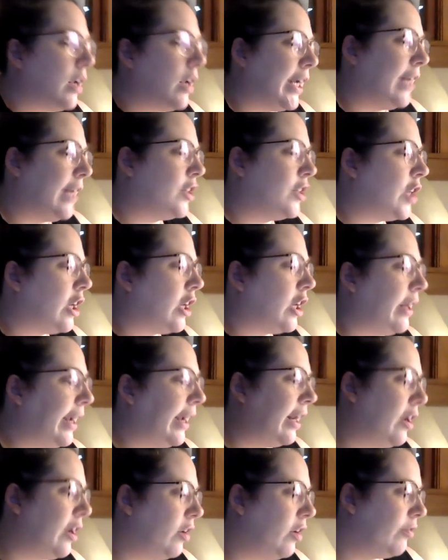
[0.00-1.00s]
Okay, turning
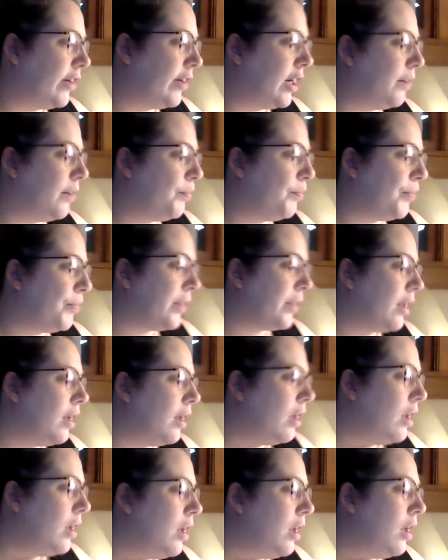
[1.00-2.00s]
it over.
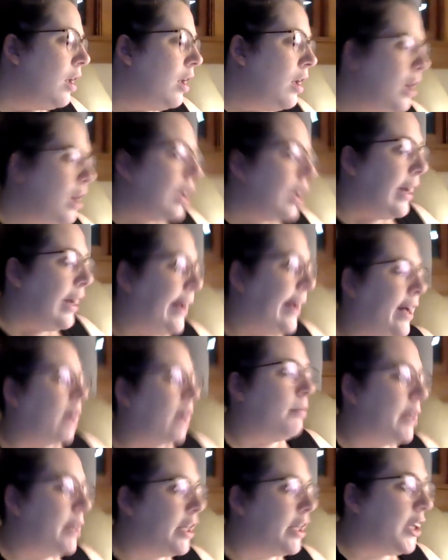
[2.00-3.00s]

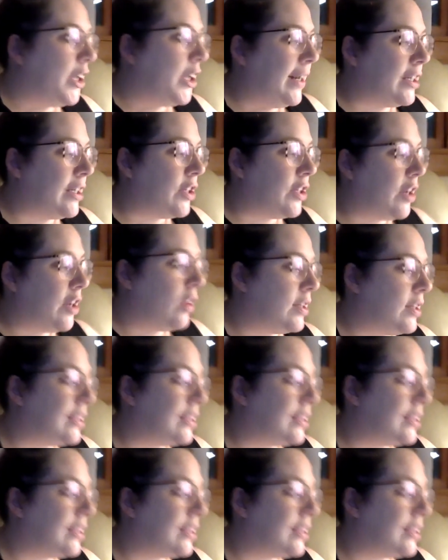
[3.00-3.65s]
You need to know that